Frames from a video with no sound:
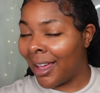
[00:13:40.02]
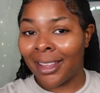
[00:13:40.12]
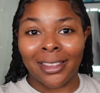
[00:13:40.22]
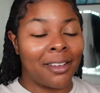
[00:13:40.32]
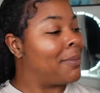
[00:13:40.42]
I
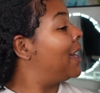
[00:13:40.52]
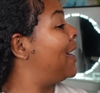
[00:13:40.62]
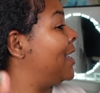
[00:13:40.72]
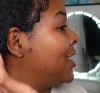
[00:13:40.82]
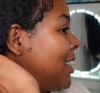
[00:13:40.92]
love my
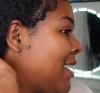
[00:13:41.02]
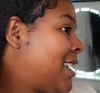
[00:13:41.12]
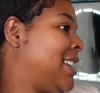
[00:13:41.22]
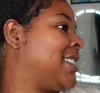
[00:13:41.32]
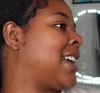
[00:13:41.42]

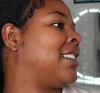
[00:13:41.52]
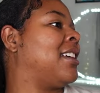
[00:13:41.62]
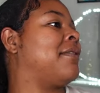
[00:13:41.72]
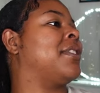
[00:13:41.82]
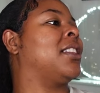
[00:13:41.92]
edges. I
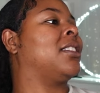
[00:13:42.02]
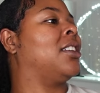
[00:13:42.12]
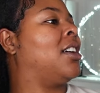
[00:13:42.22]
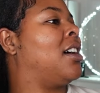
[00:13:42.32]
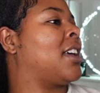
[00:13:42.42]
love the
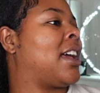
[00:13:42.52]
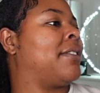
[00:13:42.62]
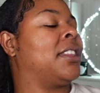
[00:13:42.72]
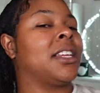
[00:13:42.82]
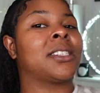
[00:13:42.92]
look.
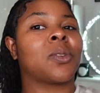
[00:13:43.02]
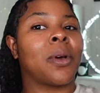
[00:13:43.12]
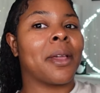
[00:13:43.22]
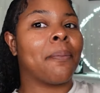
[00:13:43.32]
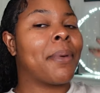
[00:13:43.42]
Everything's
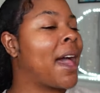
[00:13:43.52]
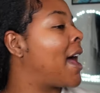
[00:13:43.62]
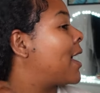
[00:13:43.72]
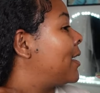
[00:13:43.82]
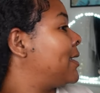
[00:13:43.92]
going
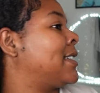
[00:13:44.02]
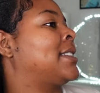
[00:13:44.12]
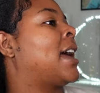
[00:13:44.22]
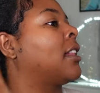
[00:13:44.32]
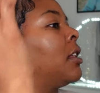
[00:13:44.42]
back. It's
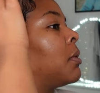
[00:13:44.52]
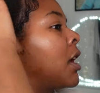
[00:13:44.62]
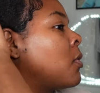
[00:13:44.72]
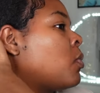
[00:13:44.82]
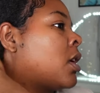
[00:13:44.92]
exactly what
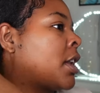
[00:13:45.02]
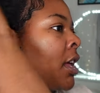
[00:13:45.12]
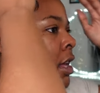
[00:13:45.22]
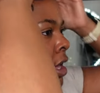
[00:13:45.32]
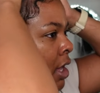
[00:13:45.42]
I
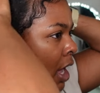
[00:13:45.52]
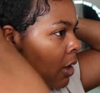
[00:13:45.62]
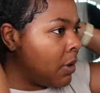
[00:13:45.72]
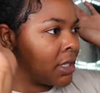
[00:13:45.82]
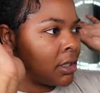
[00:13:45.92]
wanted. I
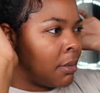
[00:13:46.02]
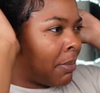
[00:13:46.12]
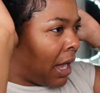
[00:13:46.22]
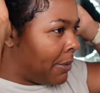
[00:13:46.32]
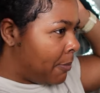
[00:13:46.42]
was gonna
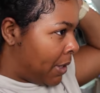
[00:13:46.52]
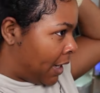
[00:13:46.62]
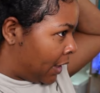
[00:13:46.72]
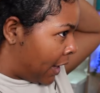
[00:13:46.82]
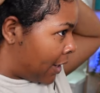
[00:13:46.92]
bobby pin
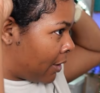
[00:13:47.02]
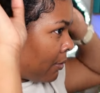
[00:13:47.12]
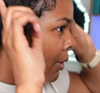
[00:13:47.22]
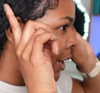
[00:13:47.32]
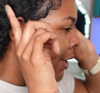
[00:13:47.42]
it like
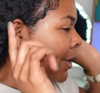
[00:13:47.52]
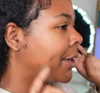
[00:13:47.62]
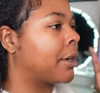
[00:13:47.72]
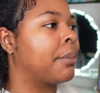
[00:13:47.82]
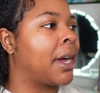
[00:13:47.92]
right
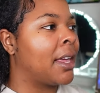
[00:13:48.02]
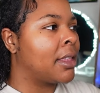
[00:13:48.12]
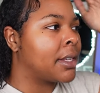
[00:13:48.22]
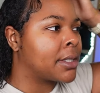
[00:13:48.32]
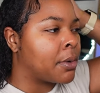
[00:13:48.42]
here, but I
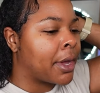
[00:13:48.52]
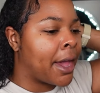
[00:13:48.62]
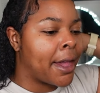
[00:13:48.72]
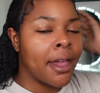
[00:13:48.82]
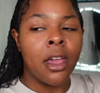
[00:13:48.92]
think it's
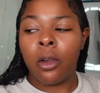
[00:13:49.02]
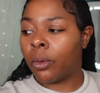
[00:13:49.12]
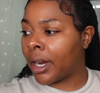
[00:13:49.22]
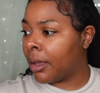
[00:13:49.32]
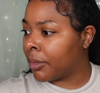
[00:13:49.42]
okay.
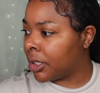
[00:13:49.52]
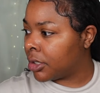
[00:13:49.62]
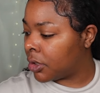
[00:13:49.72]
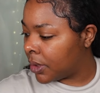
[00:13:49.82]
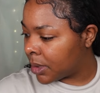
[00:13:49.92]
What I am gonna
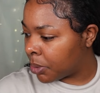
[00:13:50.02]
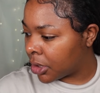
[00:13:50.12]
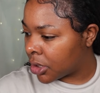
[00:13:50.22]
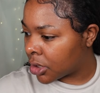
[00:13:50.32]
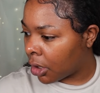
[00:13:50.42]
do is put
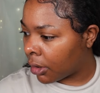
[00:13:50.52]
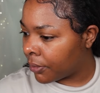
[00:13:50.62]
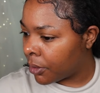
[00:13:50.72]
a scarf